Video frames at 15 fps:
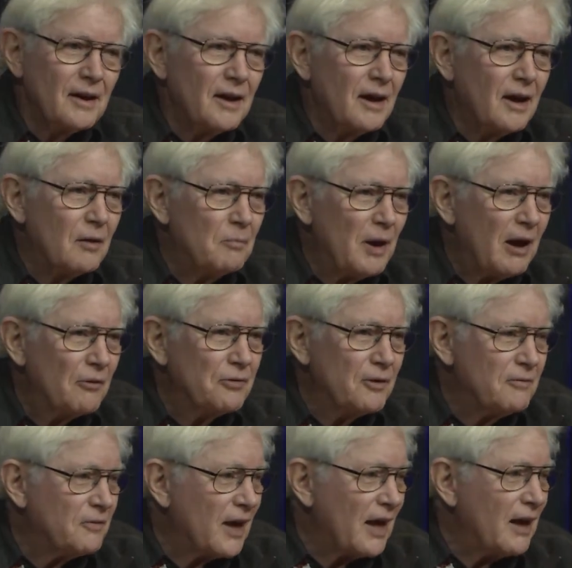about the
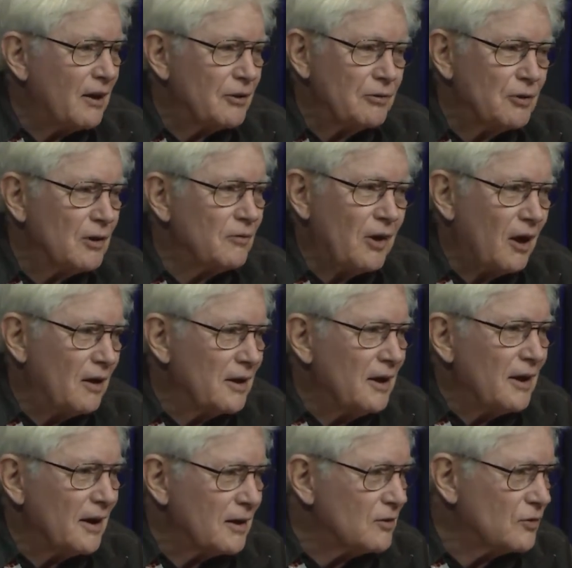value of all
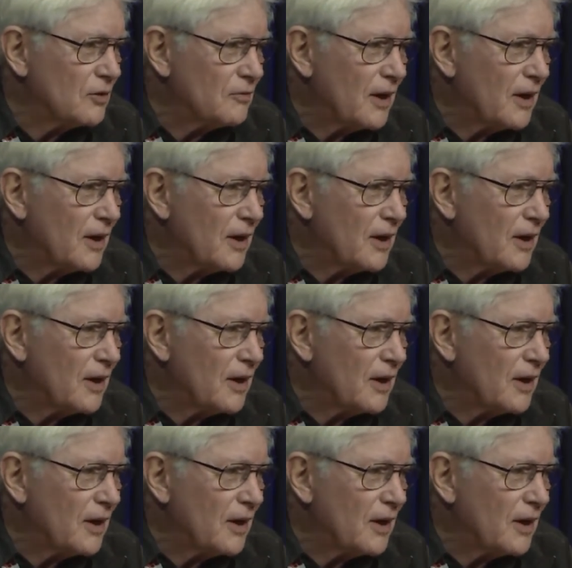kinds of